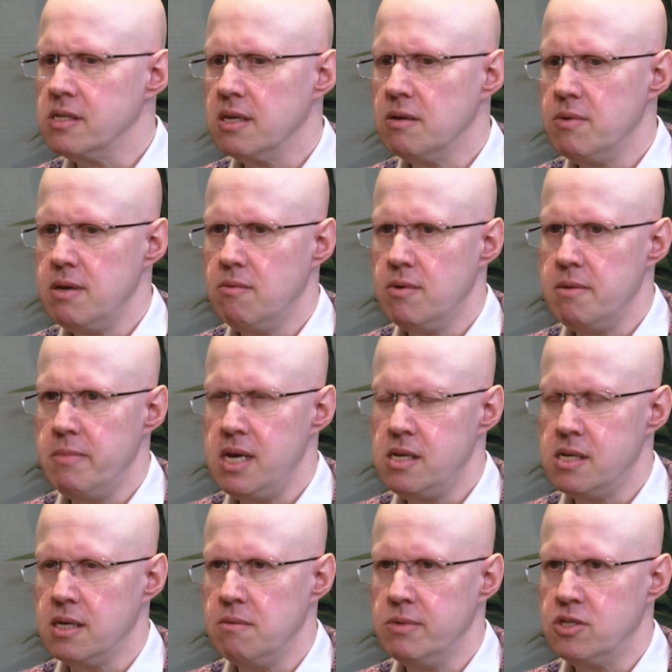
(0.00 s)
So we're
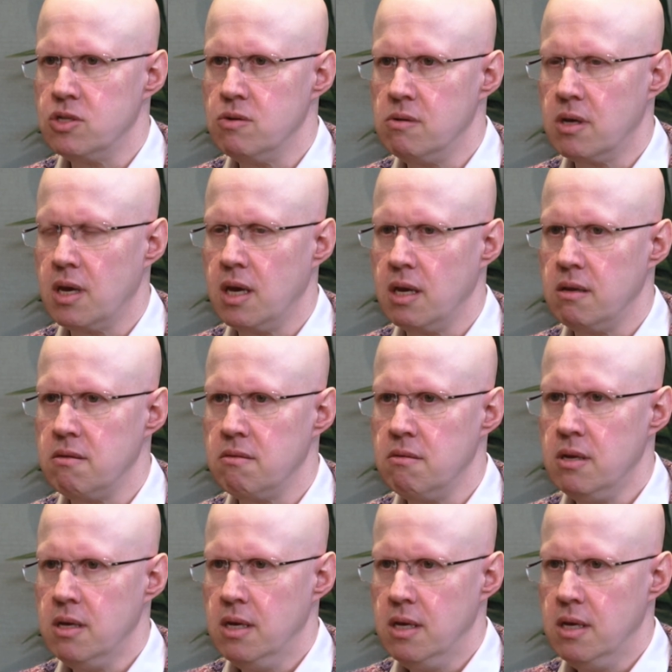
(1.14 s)
meeting and we're talking. And,